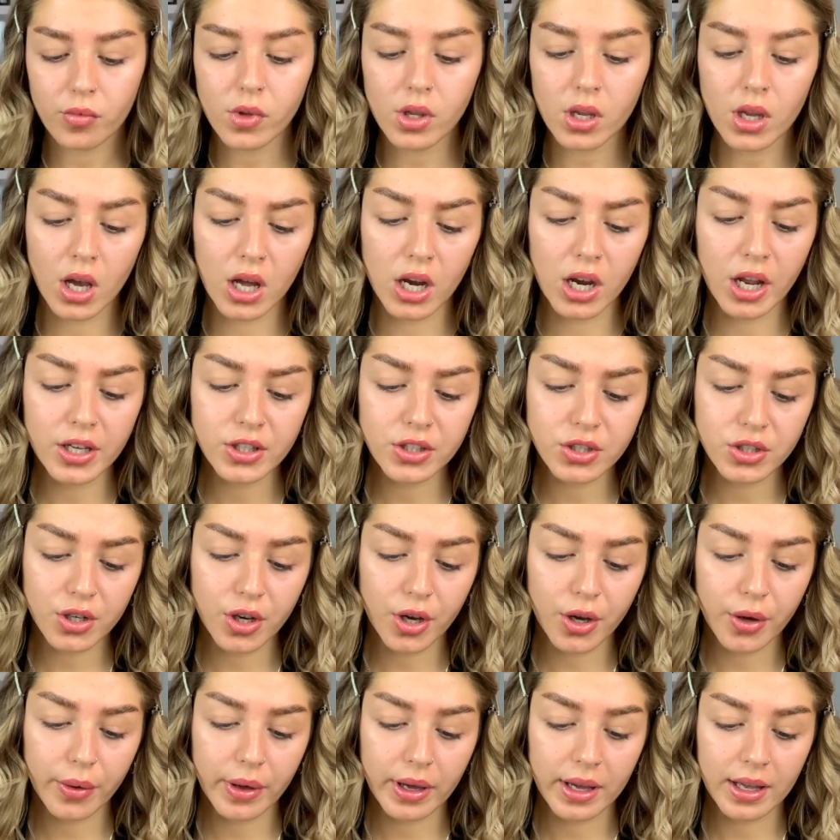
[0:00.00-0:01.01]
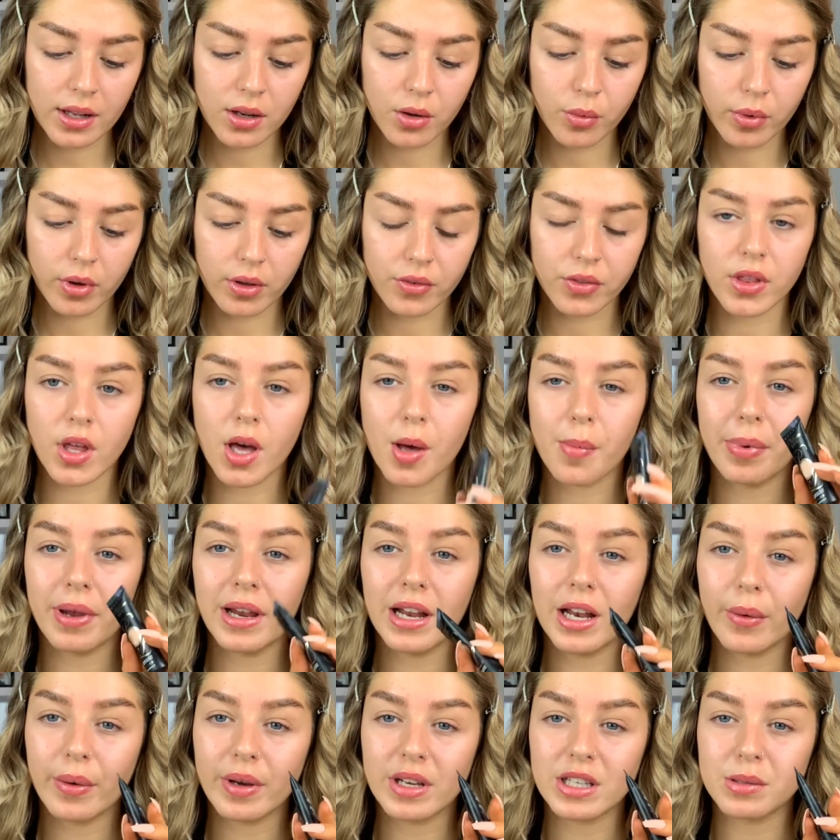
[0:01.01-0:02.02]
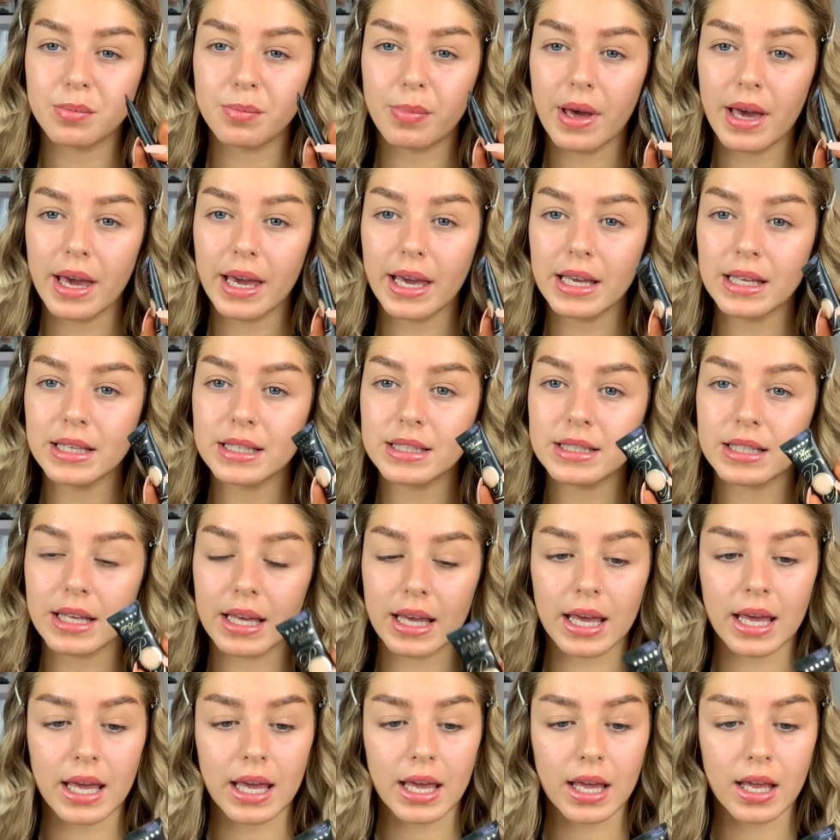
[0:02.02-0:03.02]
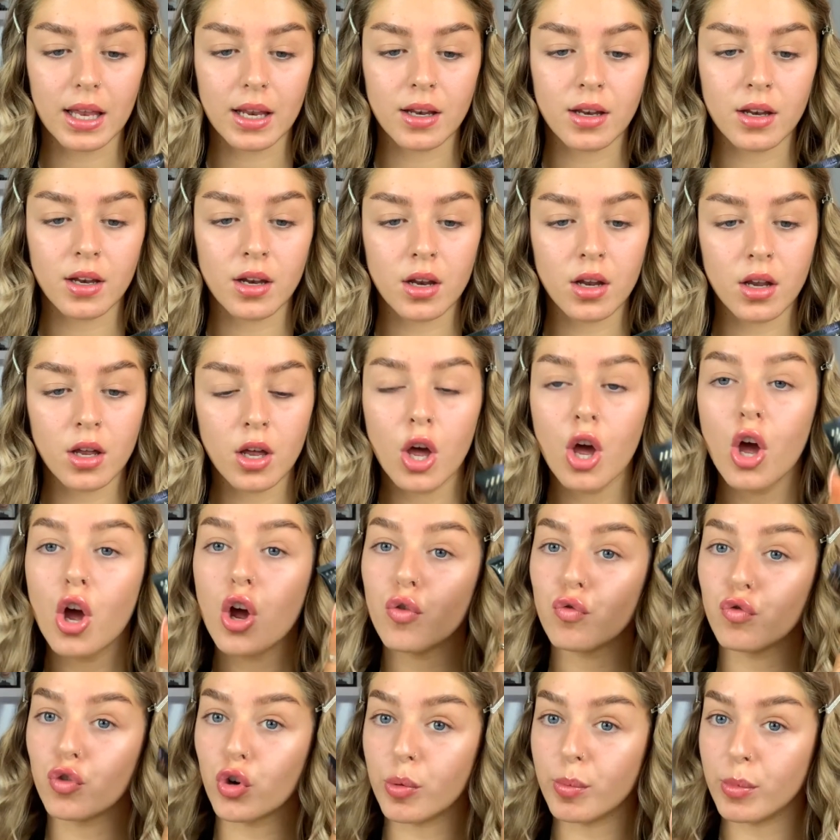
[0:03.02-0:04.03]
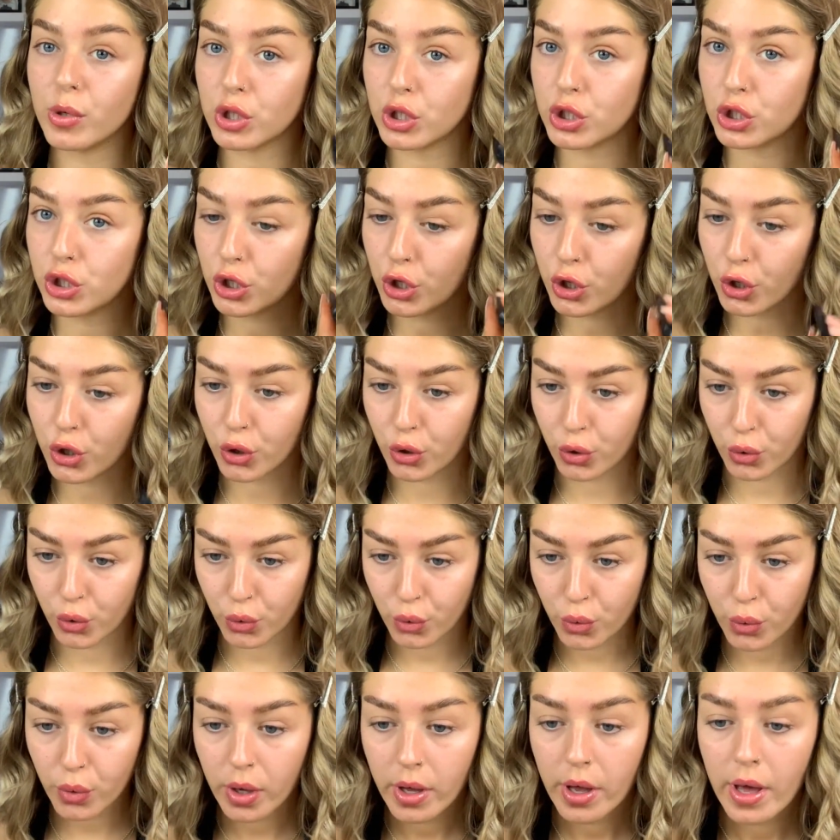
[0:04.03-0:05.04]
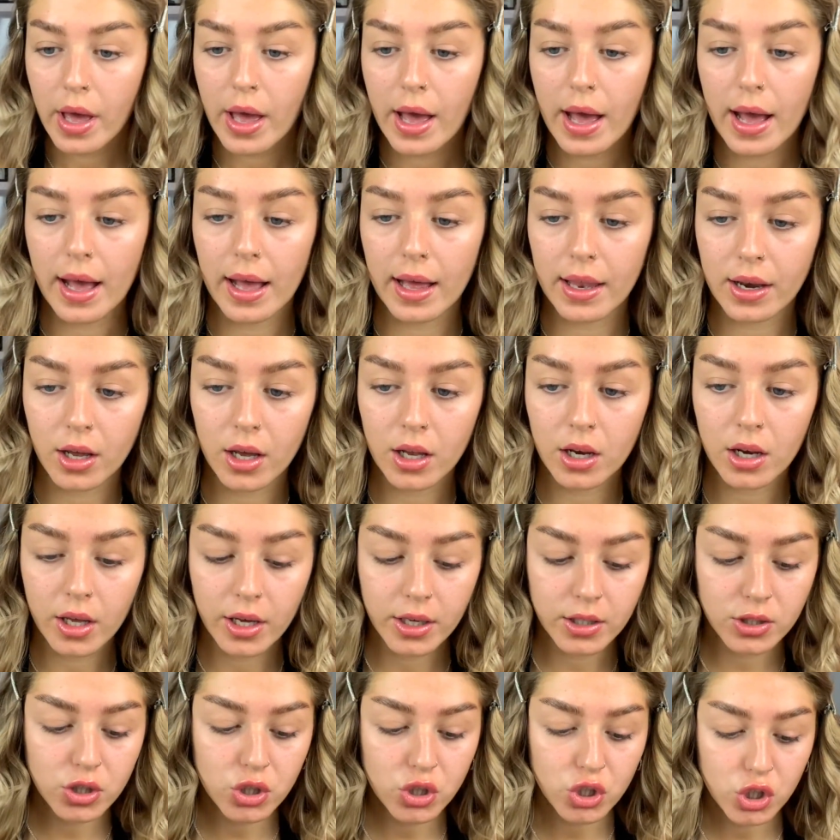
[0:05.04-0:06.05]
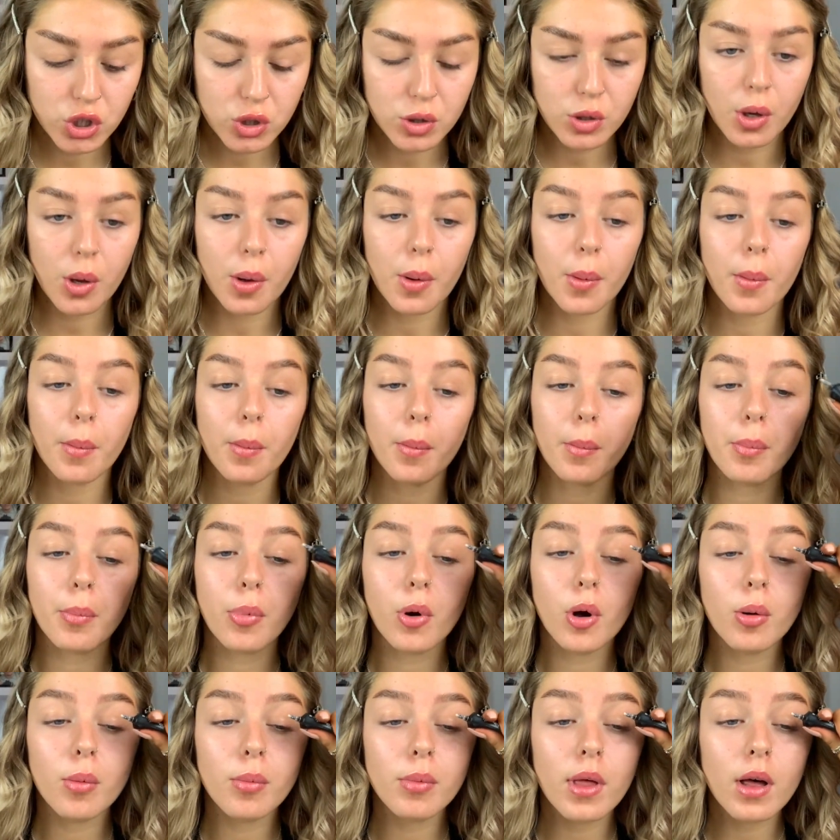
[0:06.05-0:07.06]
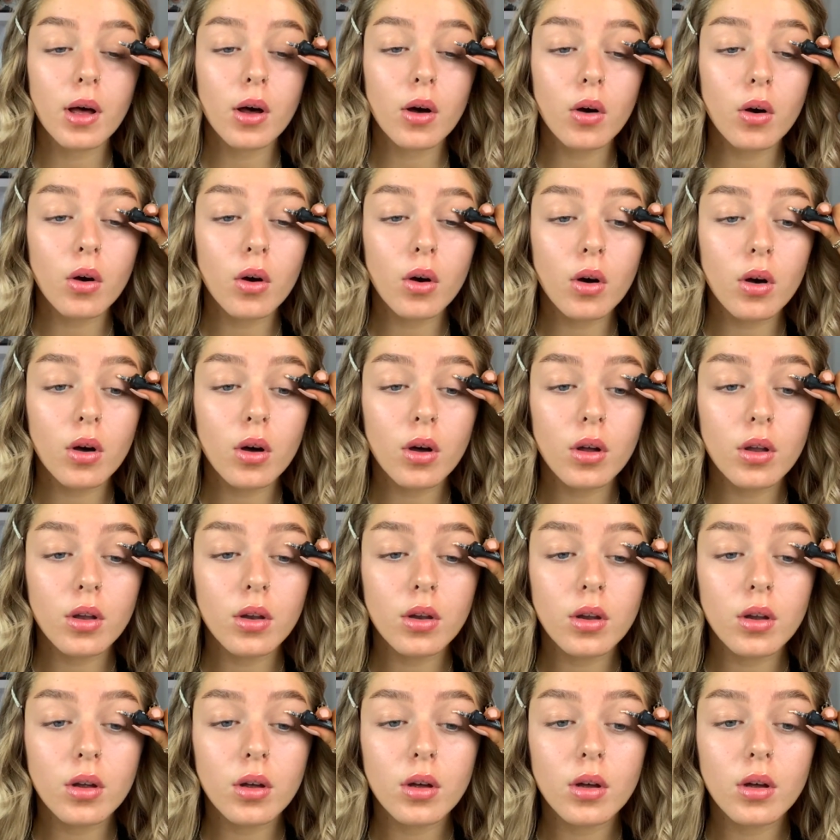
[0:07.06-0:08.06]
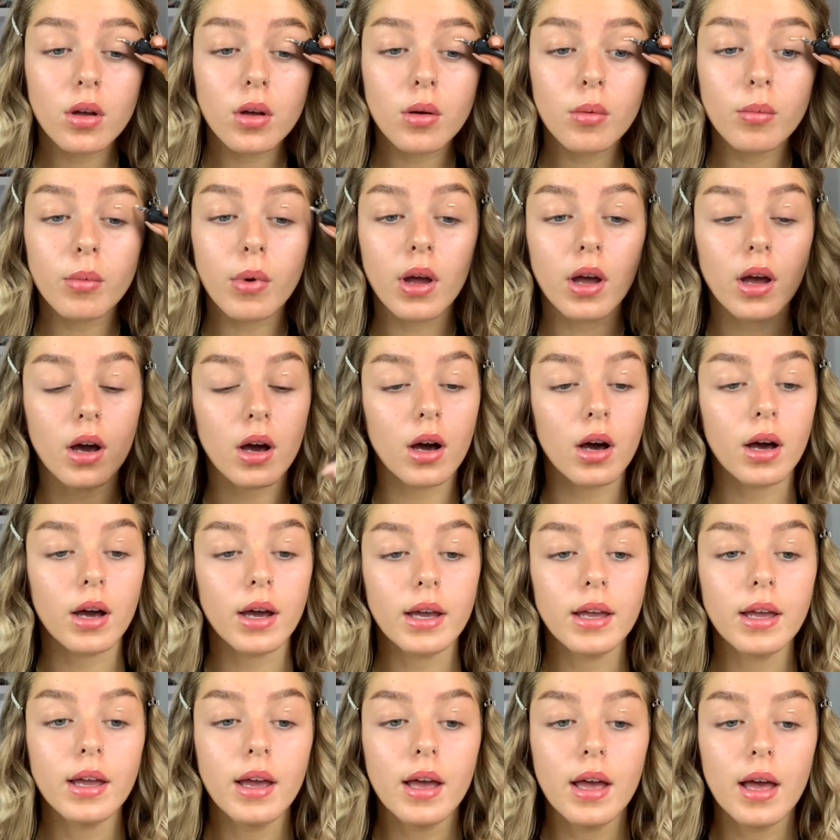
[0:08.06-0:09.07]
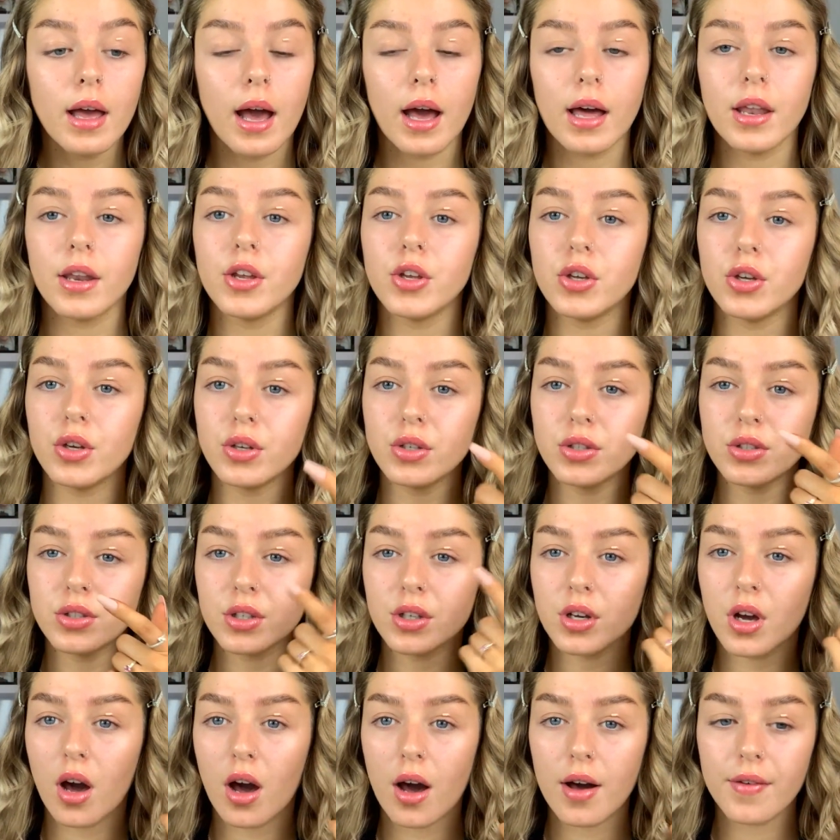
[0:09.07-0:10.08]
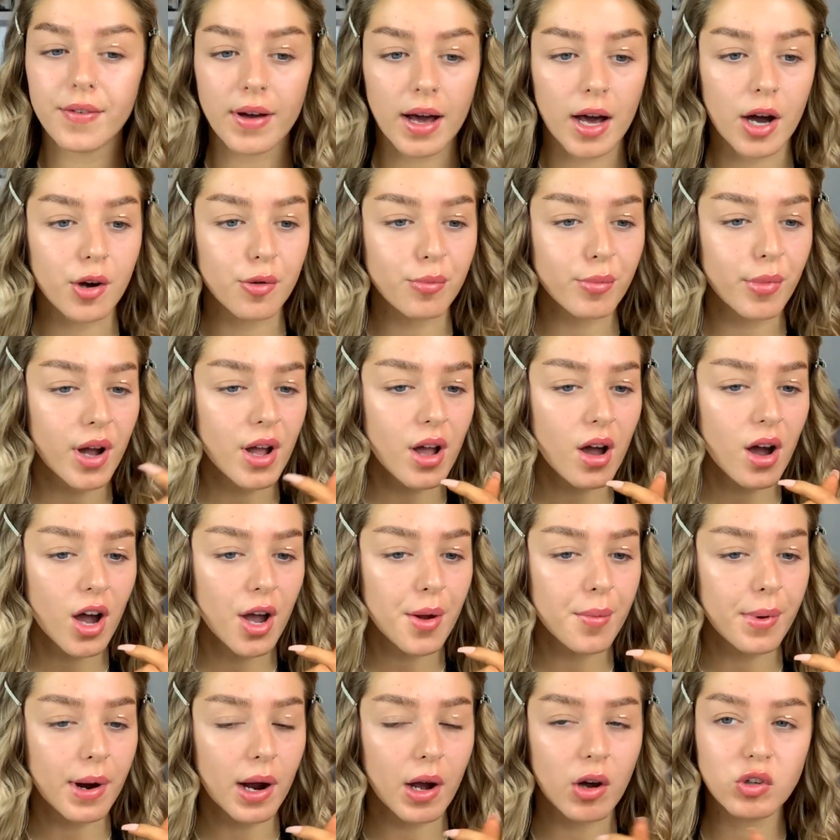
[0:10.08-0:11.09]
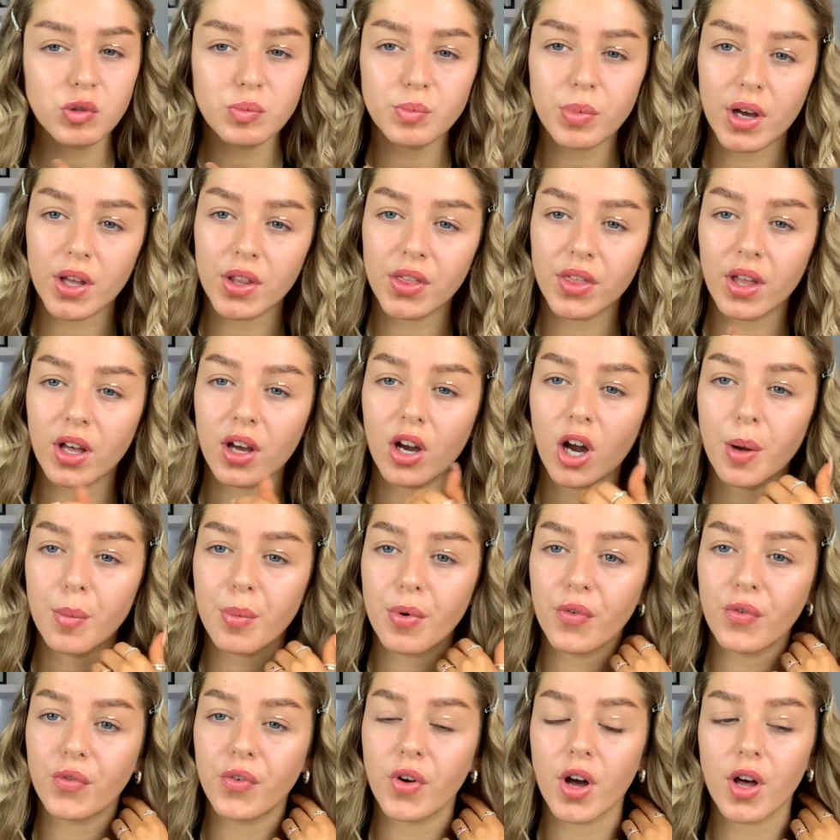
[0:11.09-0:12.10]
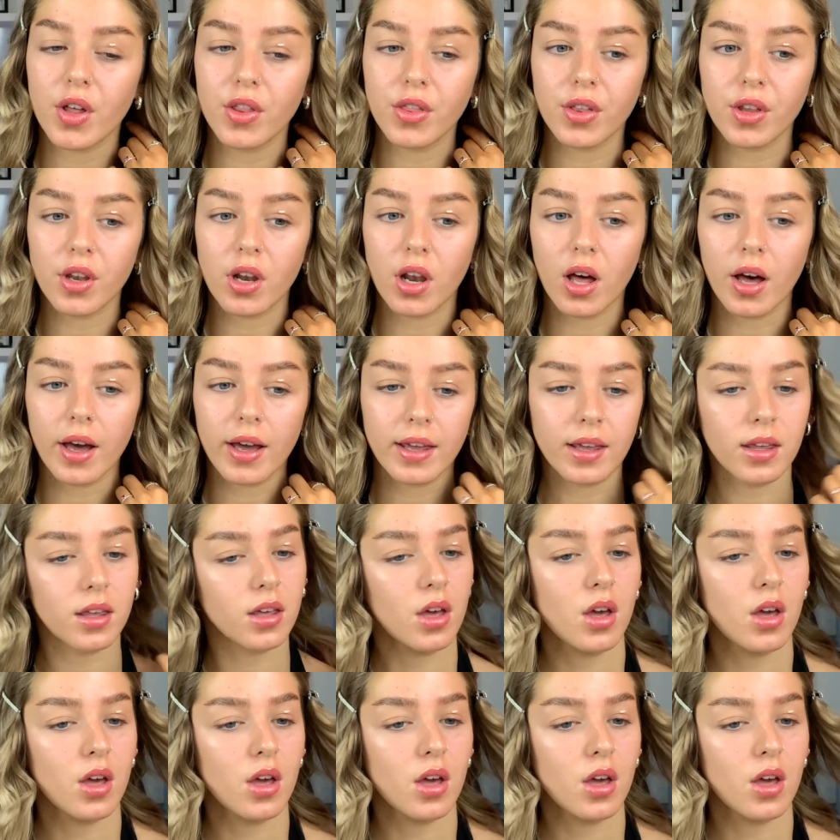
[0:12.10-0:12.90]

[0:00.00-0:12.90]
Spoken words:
I like to go in with the P. Louise base in Rumor 2, and I like to just pop that on my eye. And I used to carve out my eyebrows, but I think I prefer the like